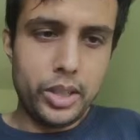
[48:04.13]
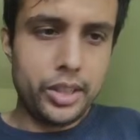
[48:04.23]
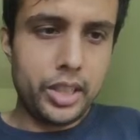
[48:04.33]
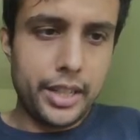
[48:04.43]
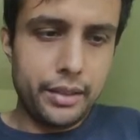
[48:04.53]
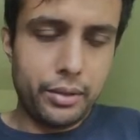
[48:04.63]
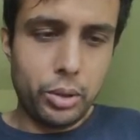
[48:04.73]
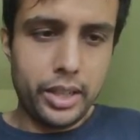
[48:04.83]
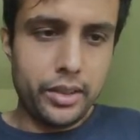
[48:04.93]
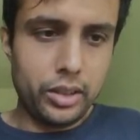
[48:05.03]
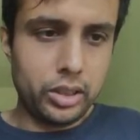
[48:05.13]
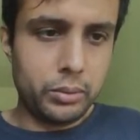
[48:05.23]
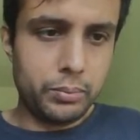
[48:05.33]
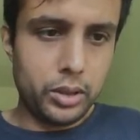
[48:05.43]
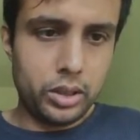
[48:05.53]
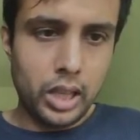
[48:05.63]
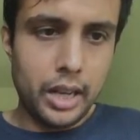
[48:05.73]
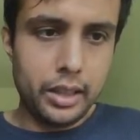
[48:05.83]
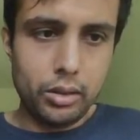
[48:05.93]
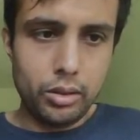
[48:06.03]
just kind of created this
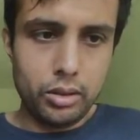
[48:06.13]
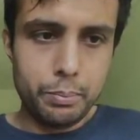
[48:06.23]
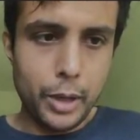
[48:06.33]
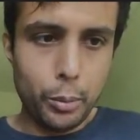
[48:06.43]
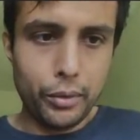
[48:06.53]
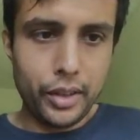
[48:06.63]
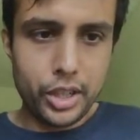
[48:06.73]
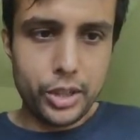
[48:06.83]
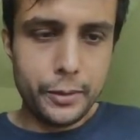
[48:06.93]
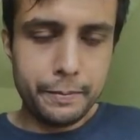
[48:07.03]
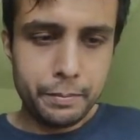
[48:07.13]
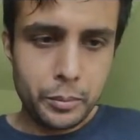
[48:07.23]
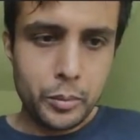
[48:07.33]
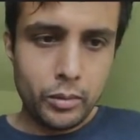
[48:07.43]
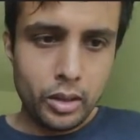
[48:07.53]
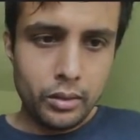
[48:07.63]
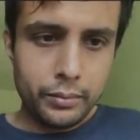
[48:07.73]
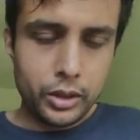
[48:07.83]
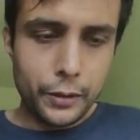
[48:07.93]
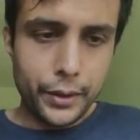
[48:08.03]
tiny little helper function.
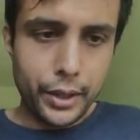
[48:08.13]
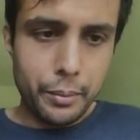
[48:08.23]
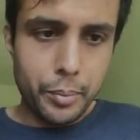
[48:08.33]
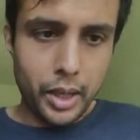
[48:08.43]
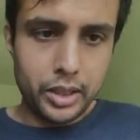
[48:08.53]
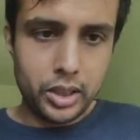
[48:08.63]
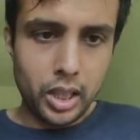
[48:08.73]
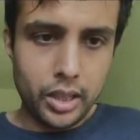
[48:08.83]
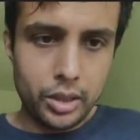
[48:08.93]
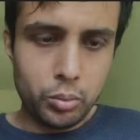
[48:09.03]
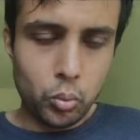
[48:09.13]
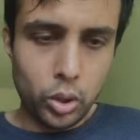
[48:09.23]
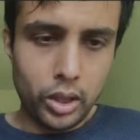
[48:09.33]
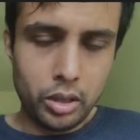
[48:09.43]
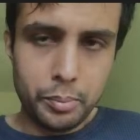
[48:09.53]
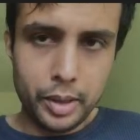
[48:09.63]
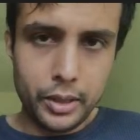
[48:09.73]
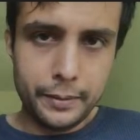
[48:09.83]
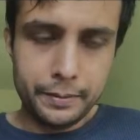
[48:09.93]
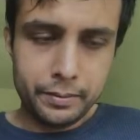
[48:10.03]
It's a very bite-sized work,
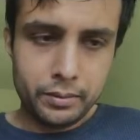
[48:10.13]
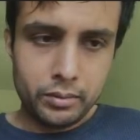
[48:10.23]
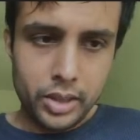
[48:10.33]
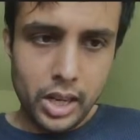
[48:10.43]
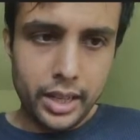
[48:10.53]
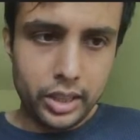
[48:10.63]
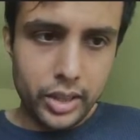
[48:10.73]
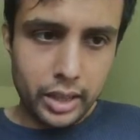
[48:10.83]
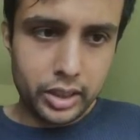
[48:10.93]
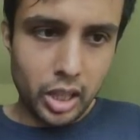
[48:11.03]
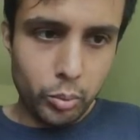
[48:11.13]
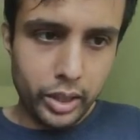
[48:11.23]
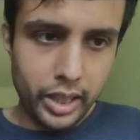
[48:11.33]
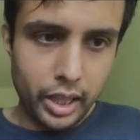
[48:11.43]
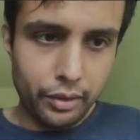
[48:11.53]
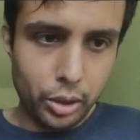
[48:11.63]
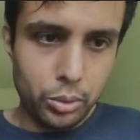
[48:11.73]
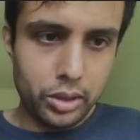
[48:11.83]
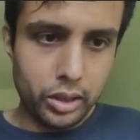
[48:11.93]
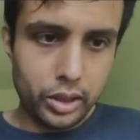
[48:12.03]
but yeah, I guess next time we can kind of
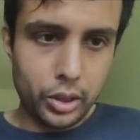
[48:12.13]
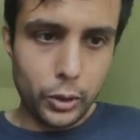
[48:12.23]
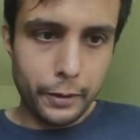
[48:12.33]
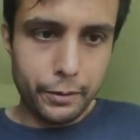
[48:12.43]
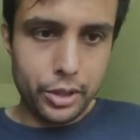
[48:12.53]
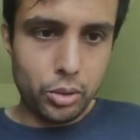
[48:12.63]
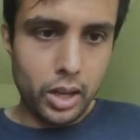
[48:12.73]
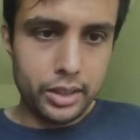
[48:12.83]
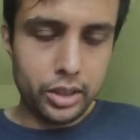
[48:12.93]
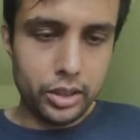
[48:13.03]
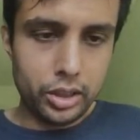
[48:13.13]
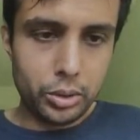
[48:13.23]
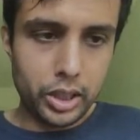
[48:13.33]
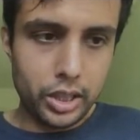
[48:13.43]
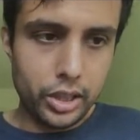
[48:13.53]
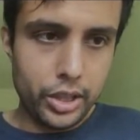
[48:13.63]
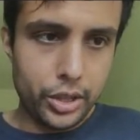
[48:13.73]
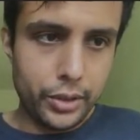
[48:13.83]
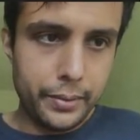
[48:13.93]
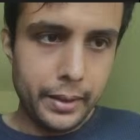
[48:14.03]
use this to like visualize the
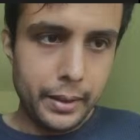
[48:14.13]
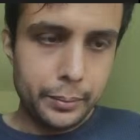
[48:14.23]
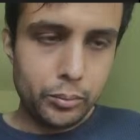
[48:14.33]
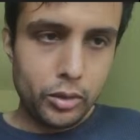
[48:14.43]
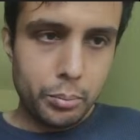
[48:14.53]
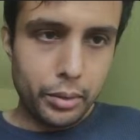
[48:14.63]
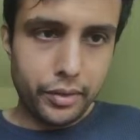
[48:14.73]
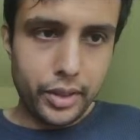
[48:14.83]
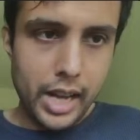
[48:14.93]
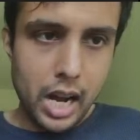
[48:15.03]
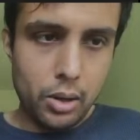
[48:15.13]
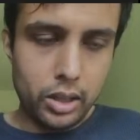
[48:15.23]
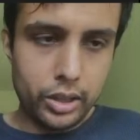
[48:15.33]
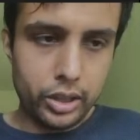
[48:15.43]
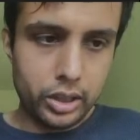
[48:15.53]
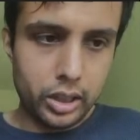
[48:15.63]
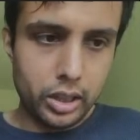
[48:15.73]
discretization. But for now, I'll just